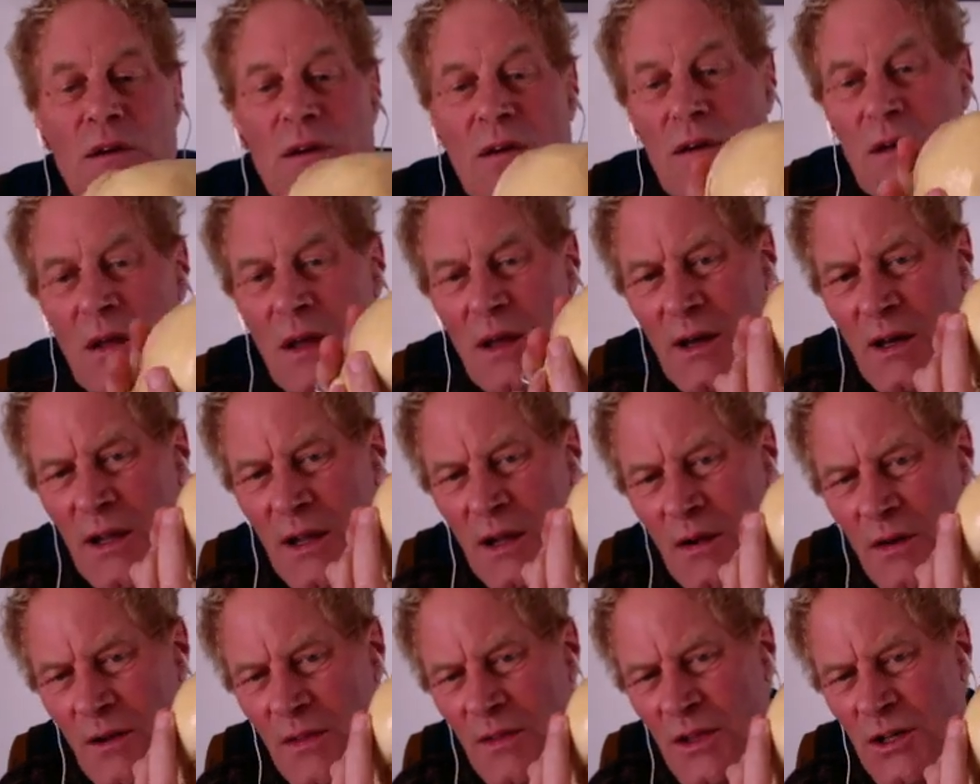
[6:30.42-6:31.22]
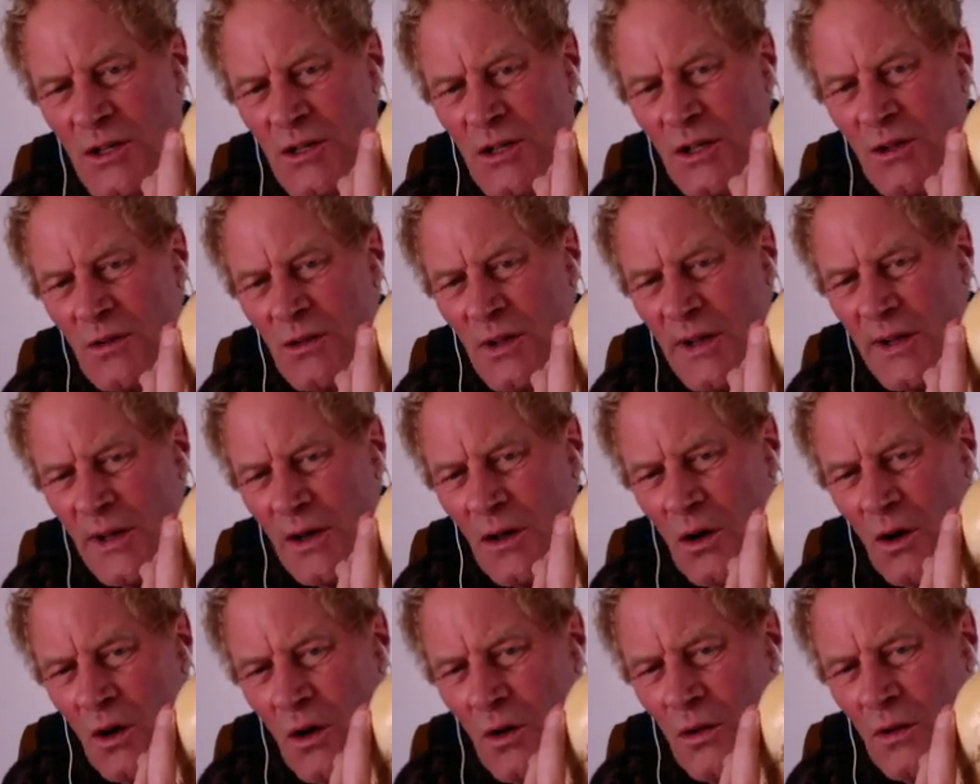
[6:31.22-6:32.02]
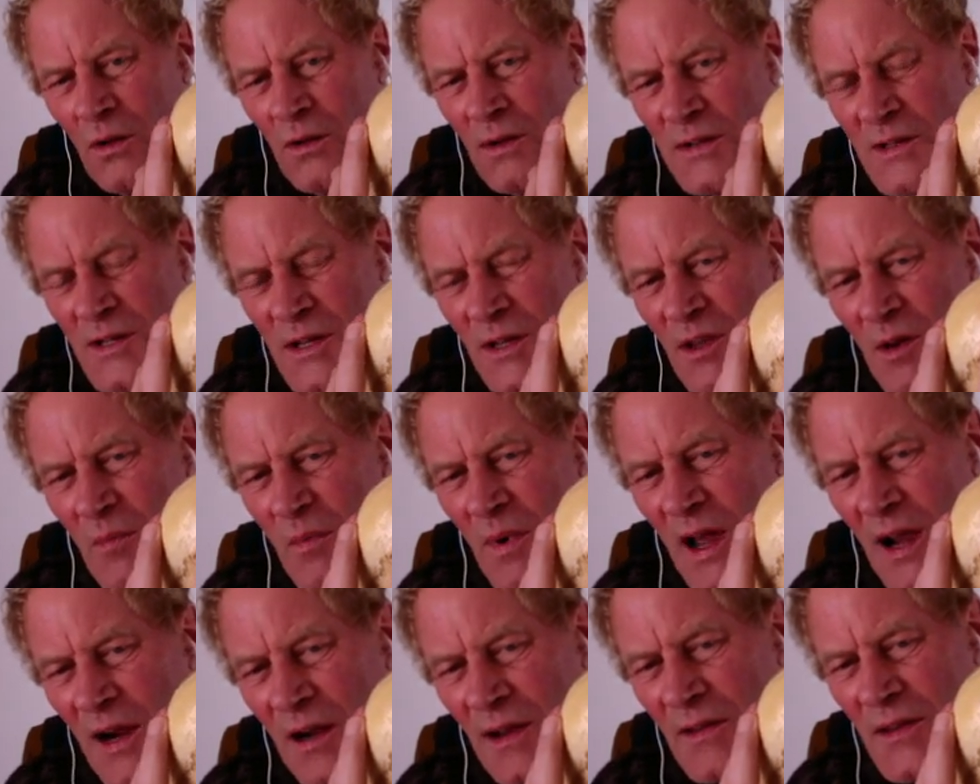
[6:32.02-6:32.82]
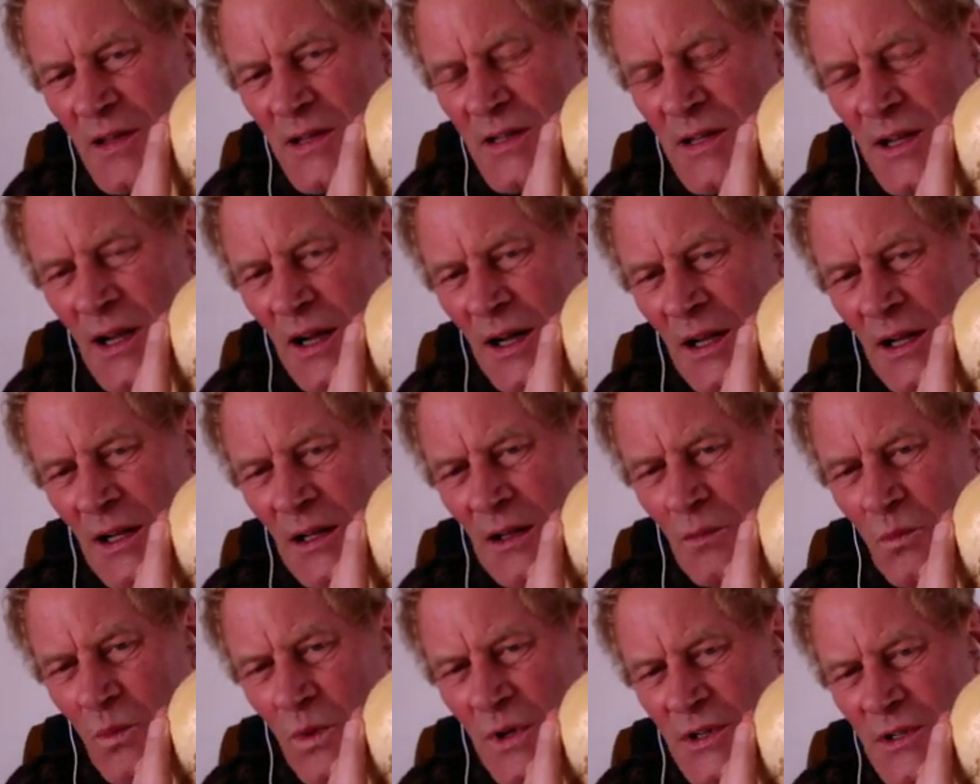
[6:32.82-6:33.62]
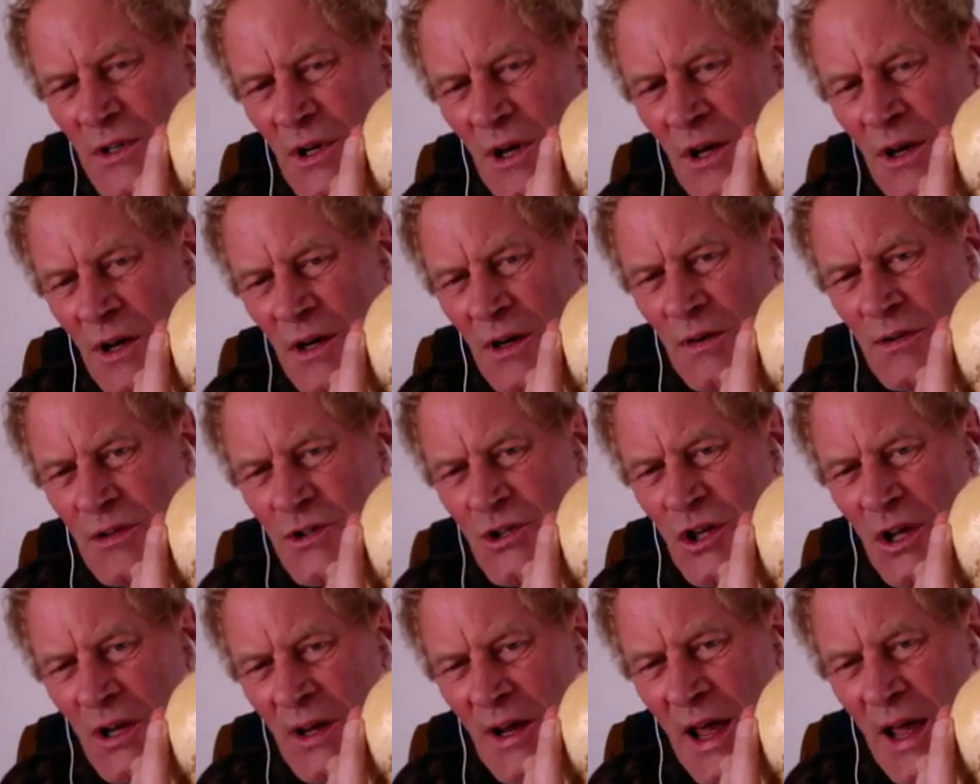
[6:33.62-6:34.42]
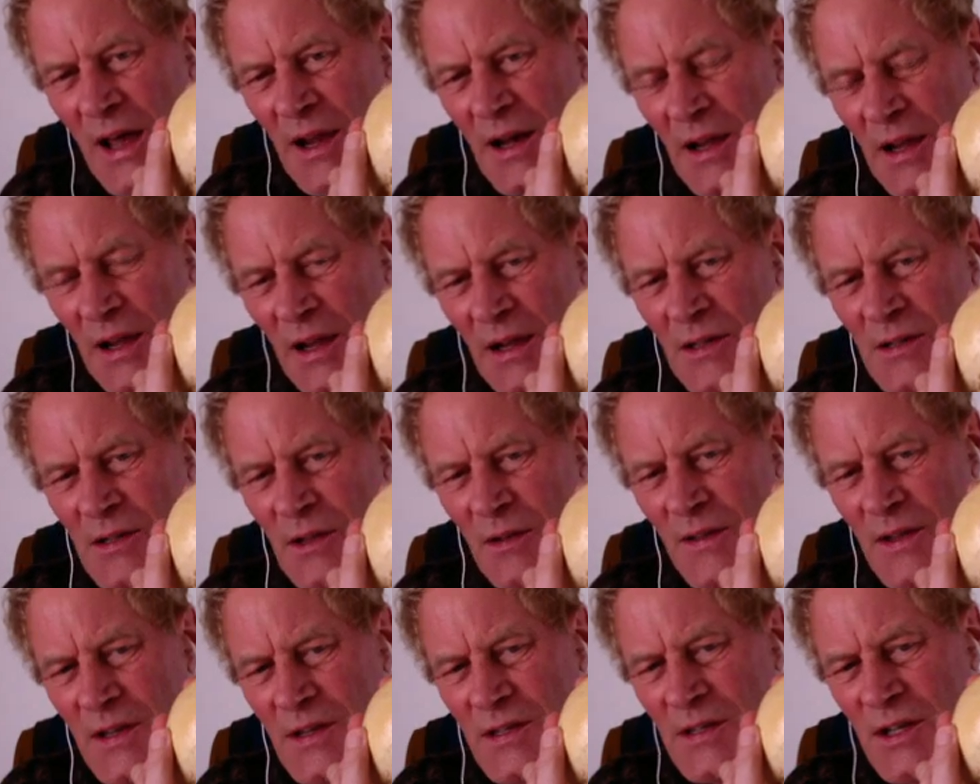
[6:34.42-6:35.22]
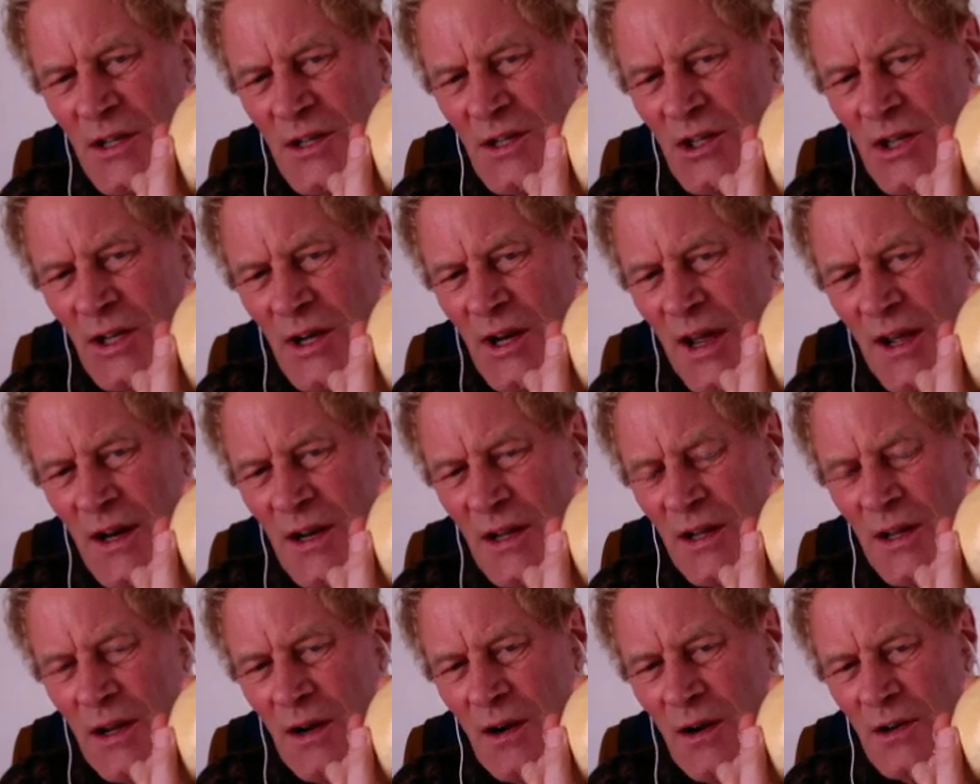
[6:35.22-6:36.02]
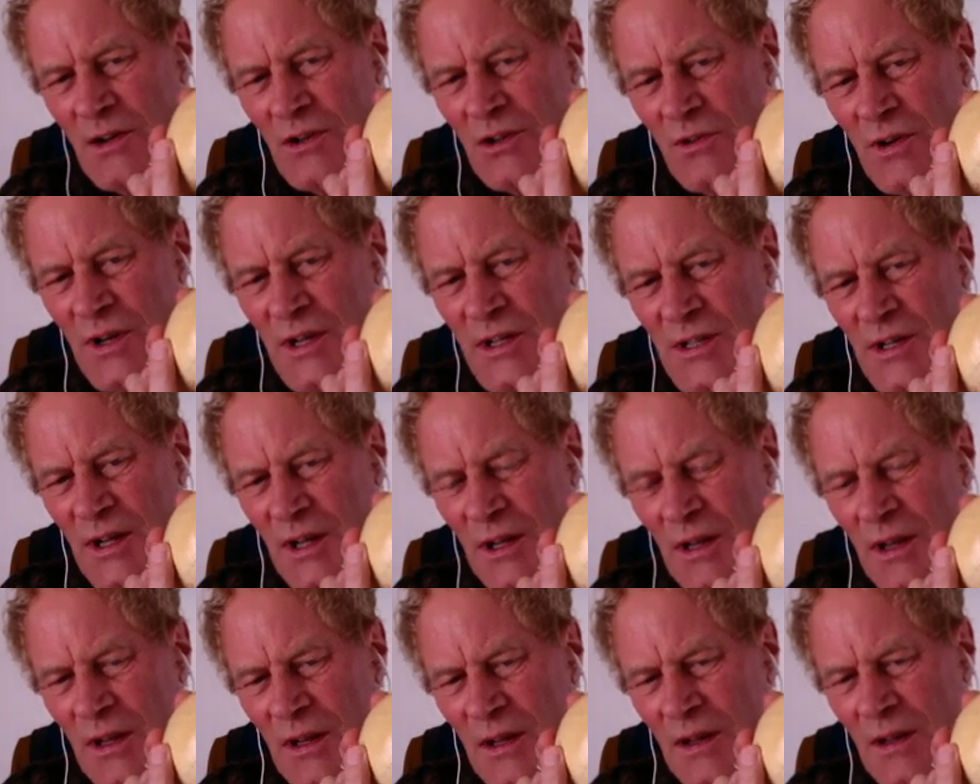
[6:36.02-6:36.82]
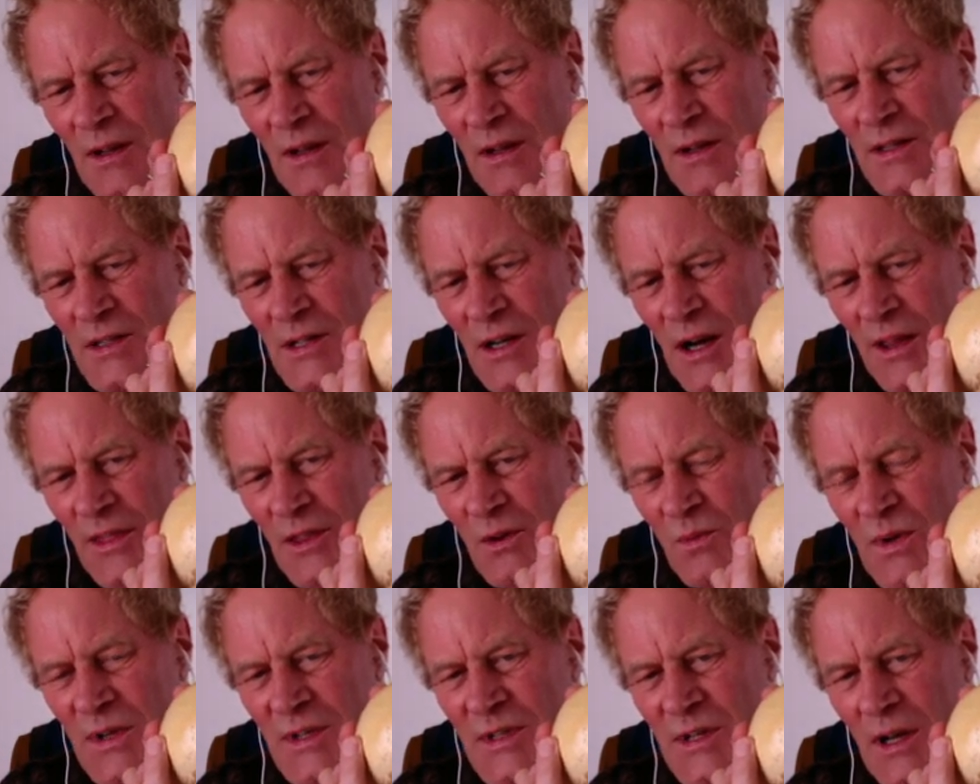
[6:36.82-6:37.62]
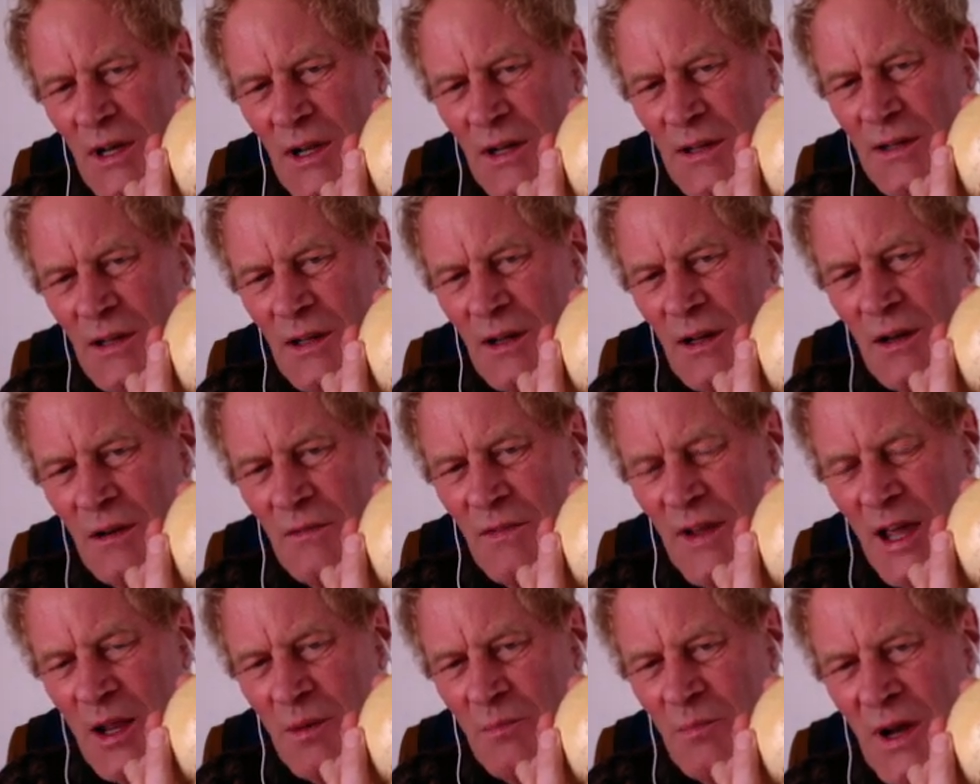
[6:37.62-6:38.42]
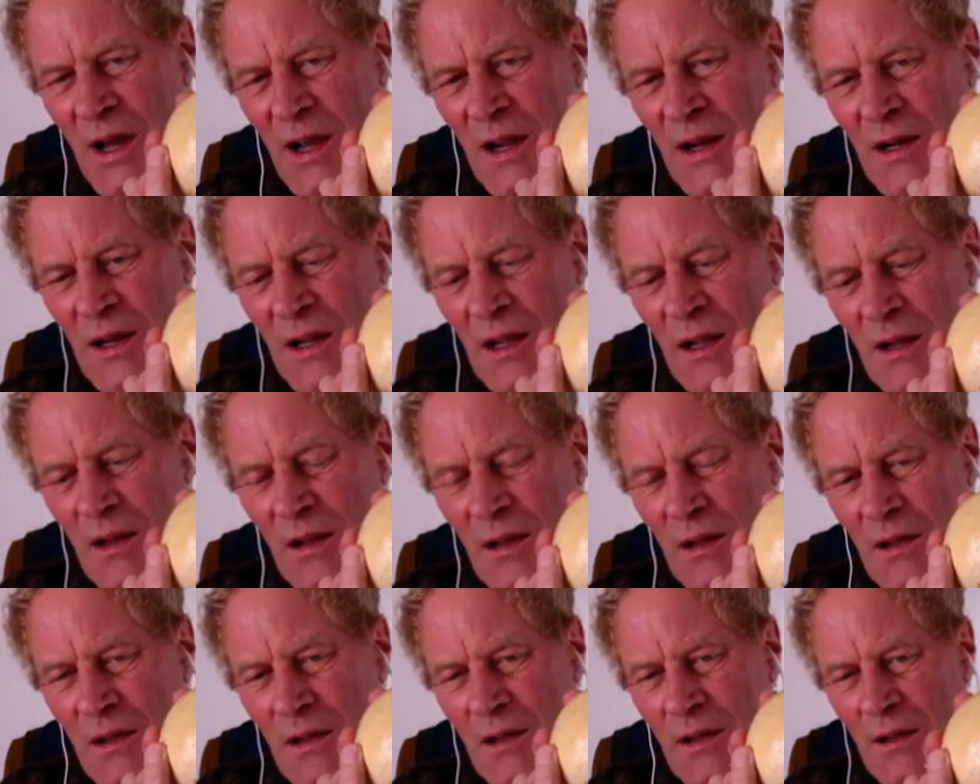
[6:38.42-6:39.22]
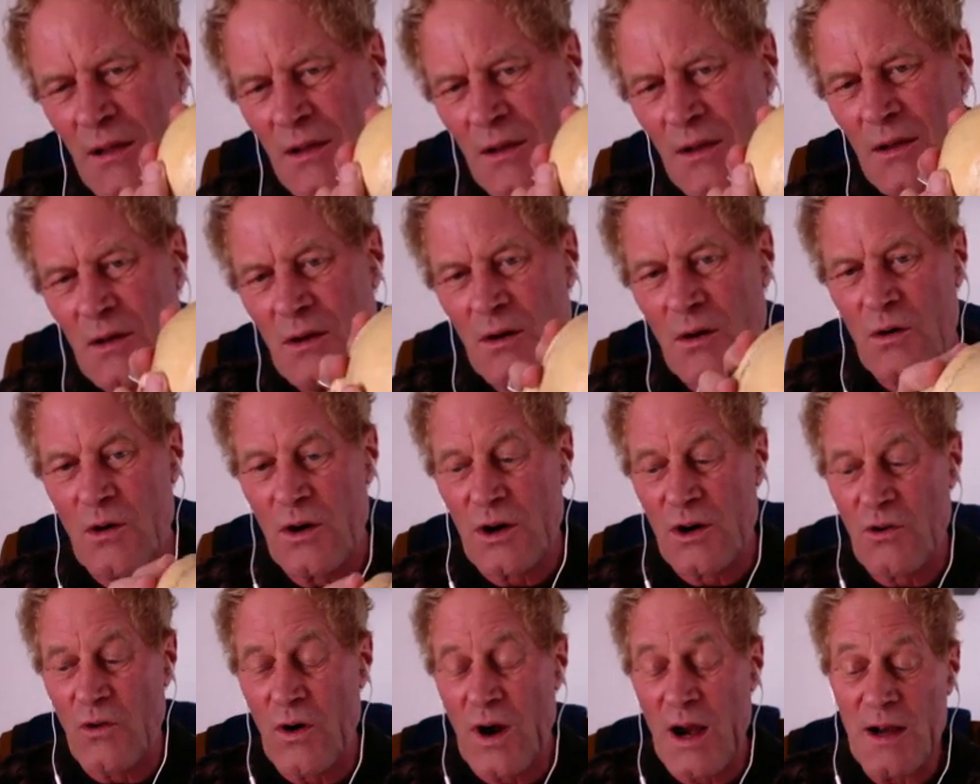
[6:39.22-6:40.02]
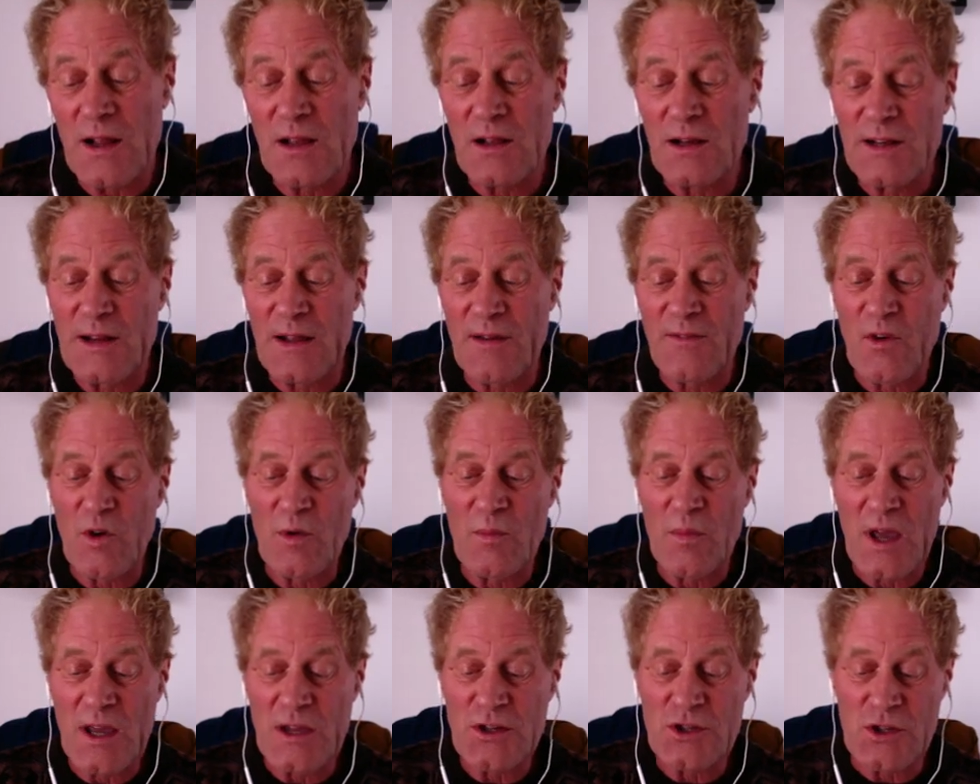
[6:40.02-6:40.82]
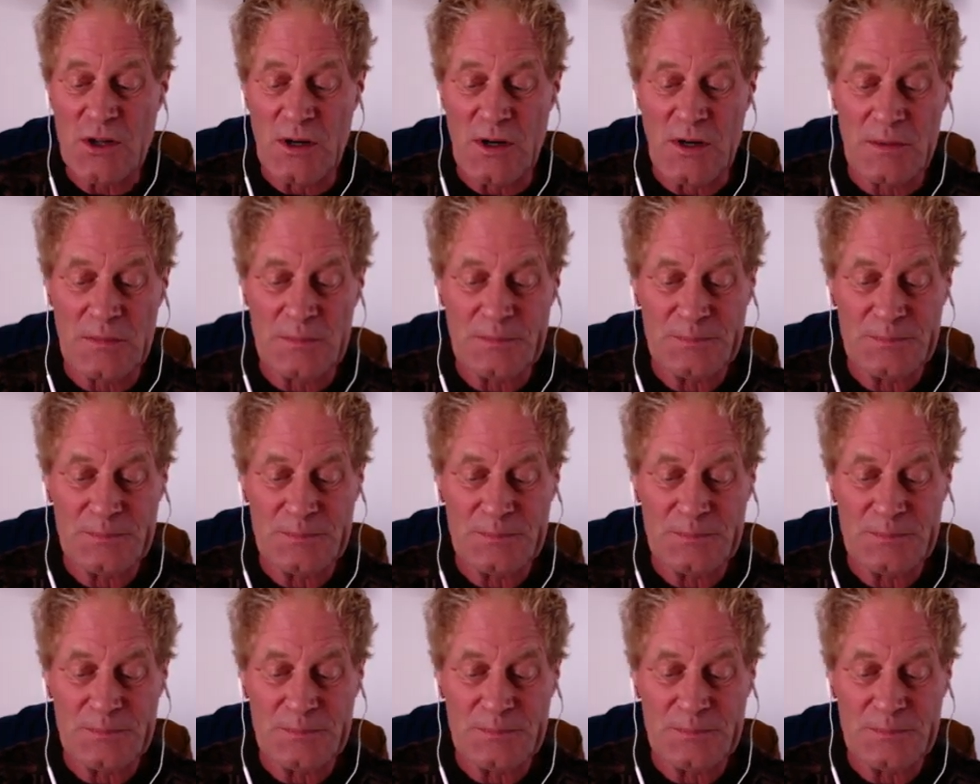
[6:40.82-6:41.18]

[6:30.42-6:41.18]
And here are the two little holes in the back of the skull, which are genetic. So this is a genetic characteristic. It's not the result of head binding or cranial deformation.